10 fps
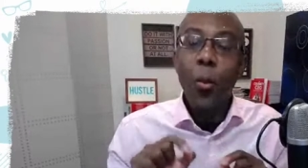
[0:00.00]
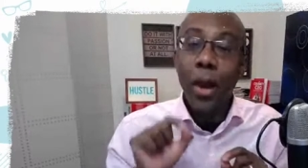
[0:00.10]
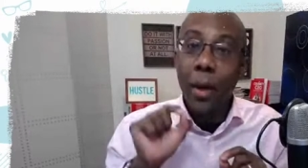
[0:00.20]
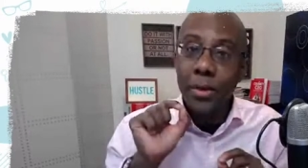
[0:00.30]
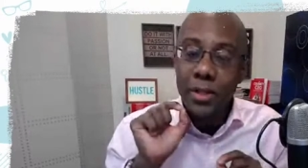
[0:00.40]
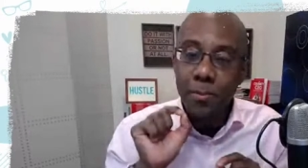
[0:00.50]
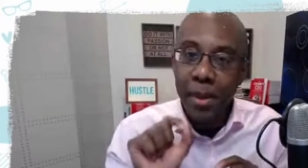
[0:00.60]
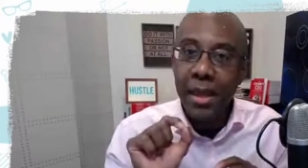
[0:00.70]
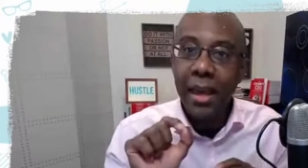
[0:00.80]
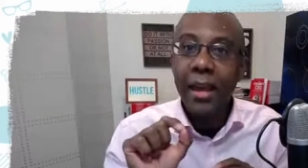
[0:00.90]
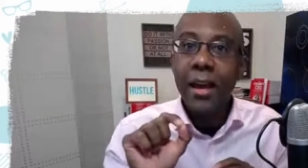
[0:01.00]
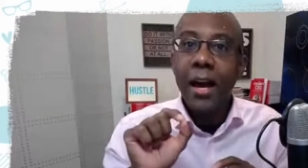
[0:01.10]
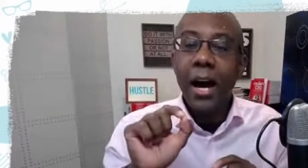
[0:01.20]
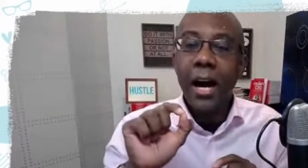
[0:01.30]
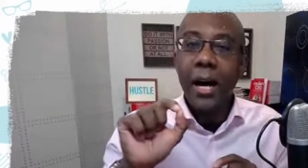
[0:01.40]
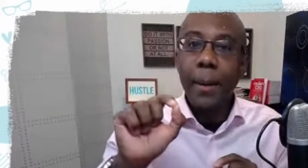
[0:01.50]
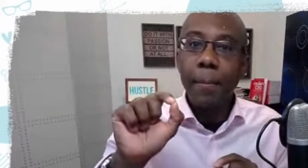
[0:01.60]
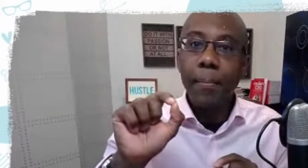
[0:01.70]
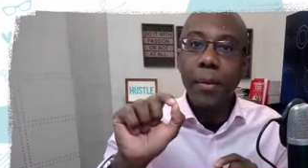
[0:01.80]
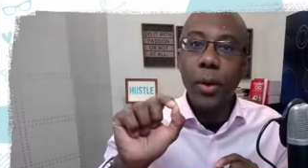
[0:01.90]
when I was speaking,
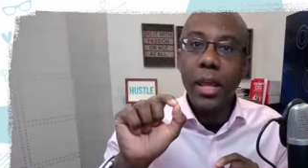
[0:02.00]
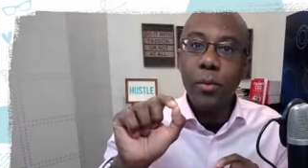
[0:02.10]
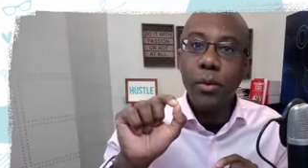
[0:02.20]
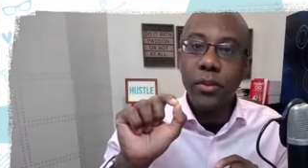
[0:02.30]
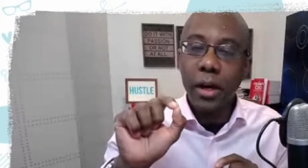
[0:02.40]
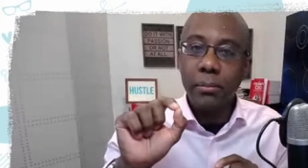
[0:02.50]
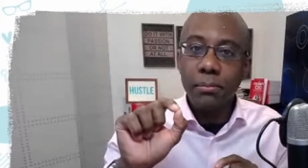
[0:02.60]
when he was